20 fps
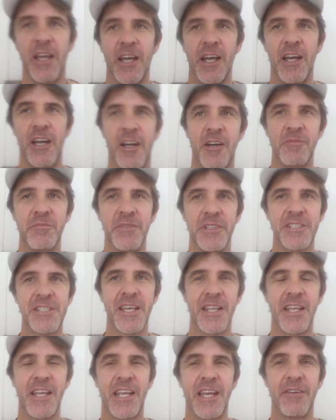They
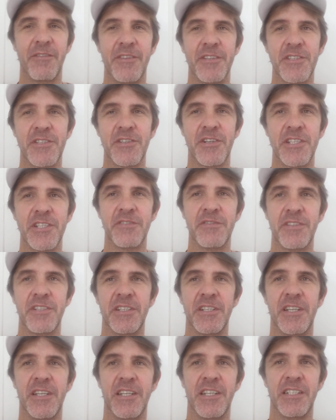say they cover the size of
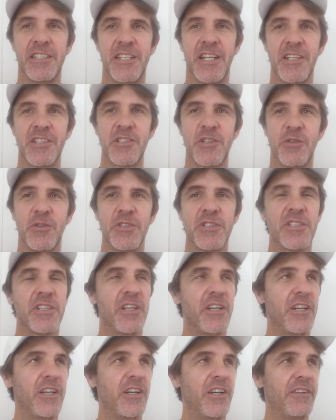a tennis court.
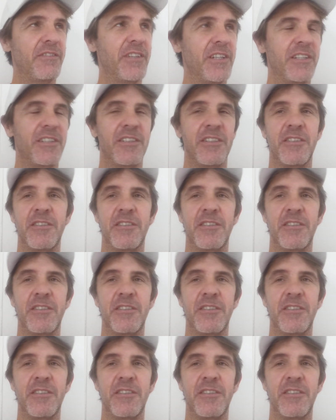So I've had